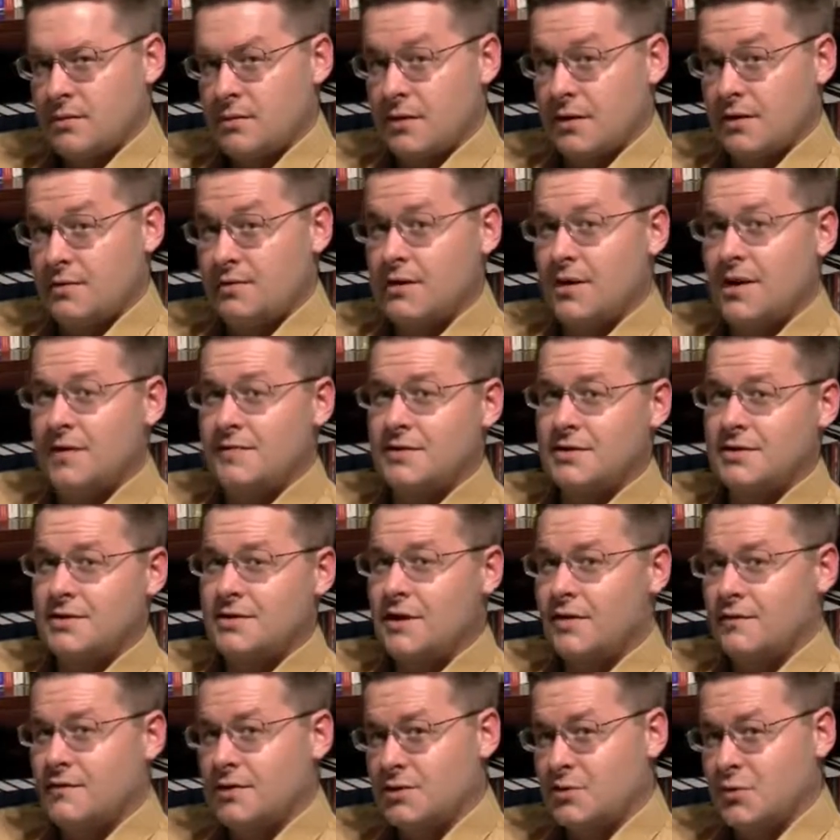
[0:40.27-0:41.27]
Guess I'll have to
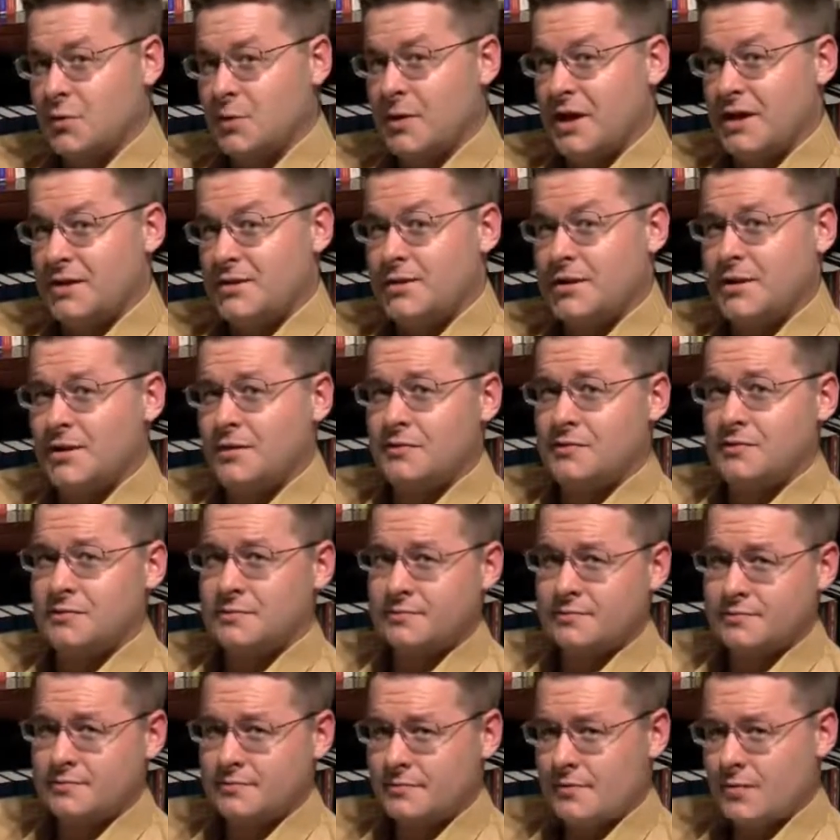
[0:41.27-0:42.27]
solve this one myself.
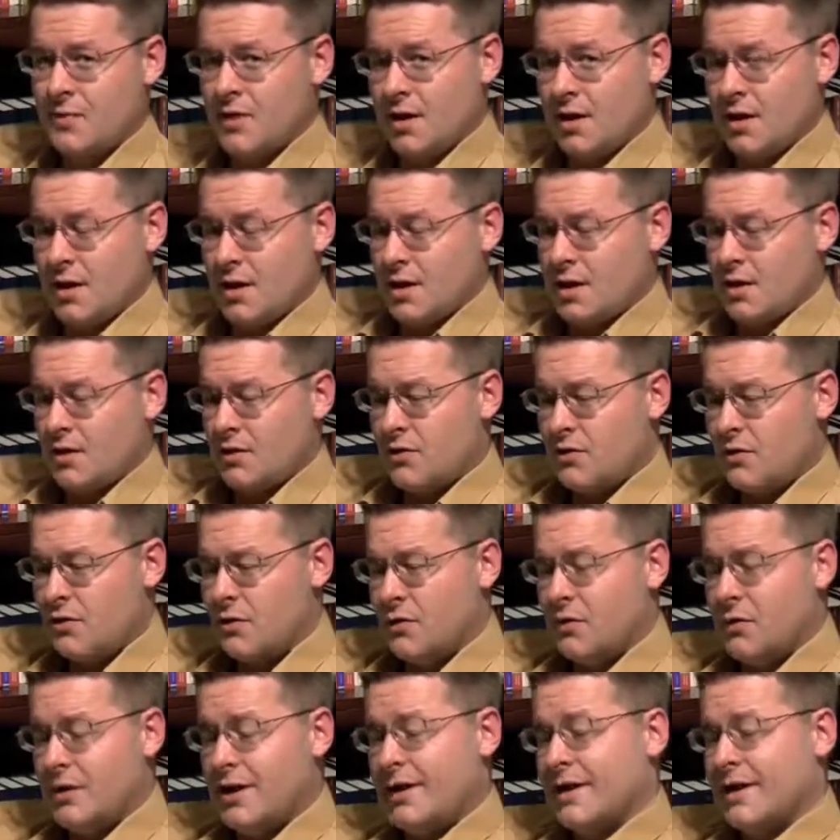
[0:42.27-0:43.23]
Through